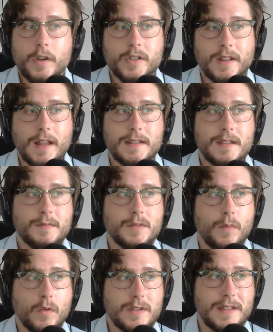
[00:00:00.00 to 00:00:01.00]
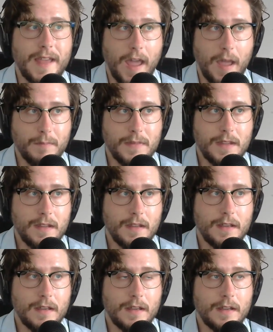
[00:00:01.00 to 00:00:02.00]
Production line seems mostly
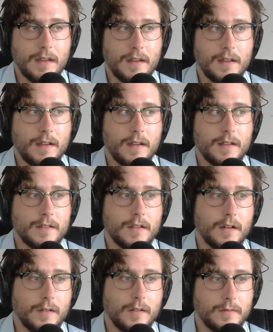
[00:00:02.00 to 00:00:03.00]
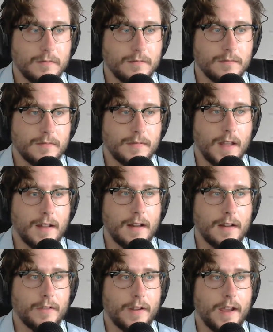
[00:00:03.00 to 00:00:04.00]
empty, so
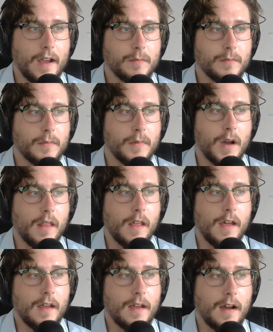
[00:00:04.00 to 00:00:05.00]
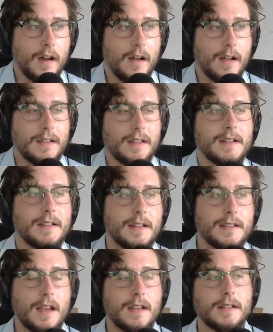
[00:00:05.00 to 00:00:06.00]
take that into account. But
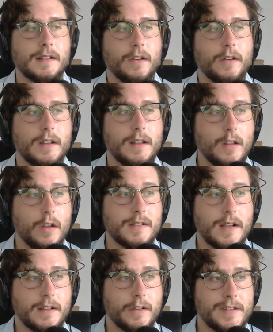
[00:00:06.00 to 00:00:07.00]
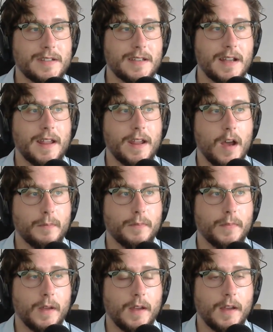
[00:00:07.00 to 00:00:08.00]
it sounds like it looks like they're setting
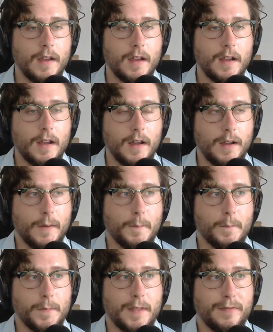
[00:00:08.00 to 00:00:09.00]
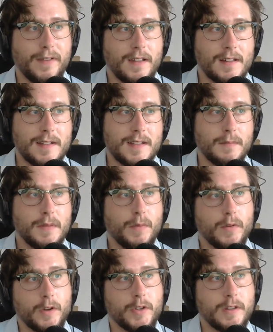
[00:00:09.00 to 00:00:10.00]
up the final assembly
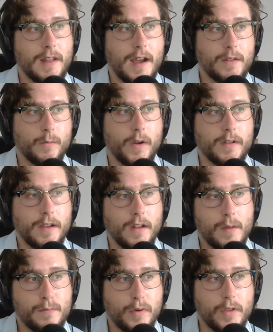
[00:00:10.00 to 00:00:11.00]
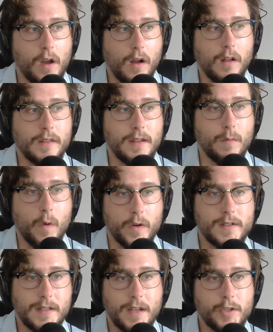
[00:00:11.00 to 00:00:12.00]
production line where they're gonna put all the
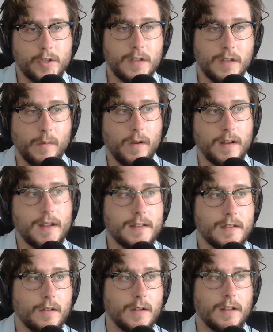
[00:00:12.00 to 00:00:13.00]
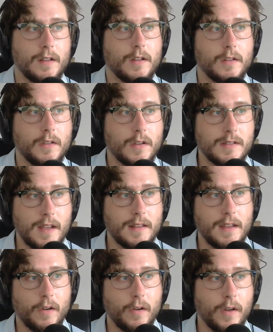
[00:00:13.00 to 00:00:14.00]
workstations around it. So it looks like
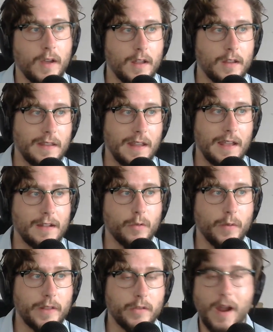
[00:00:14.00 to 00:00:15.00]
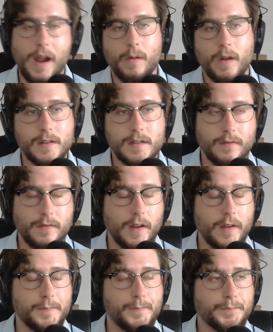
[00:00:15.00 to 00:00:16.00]
they're doing dry runs of
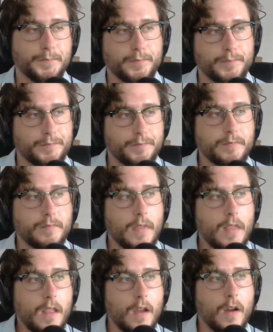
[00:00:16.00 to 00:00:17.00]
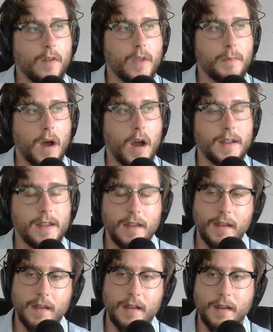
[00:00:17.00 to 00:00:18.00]
the body
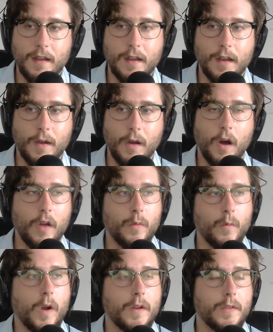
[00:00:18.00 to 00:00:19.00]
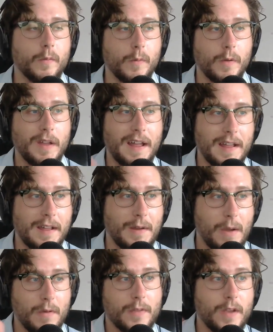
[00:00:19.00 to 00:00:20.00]
onward
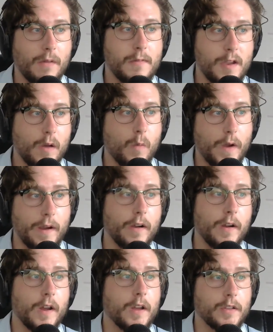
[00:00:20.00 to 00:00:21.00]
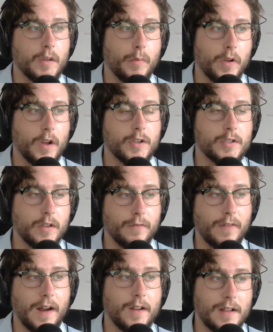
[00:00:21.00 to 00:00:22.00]
around the area where the
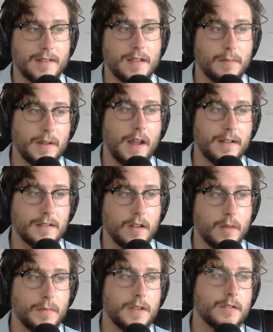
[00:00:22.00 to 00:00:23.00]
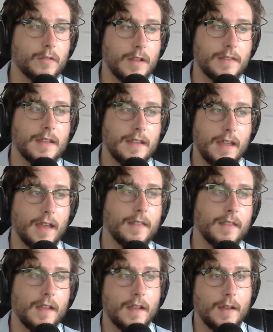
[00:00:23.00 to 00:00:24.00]
final assembly line is gonna be, so that they
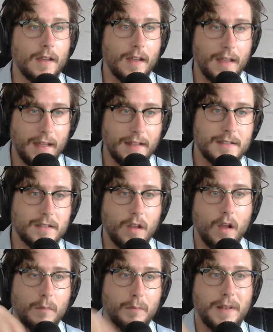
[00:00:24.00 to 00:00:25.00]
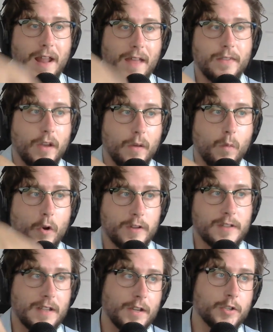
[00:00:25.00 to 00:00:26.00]
can plan the
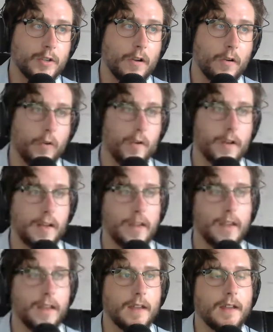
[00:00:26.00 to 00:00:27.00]
workstation accordingly.